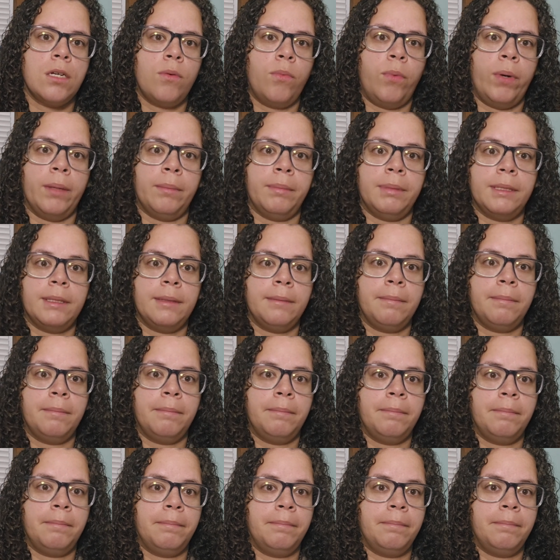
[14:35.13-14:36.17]
WIPs.
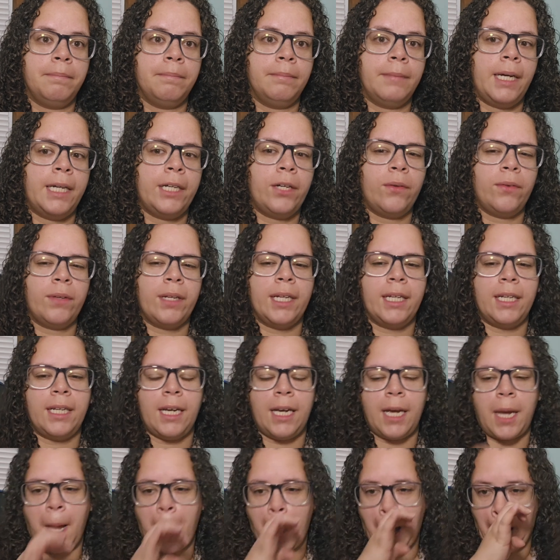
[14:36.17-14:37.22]
I
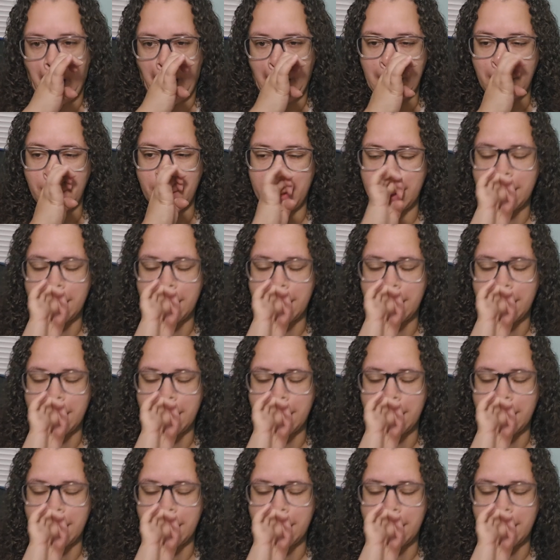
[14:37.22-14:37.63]
don't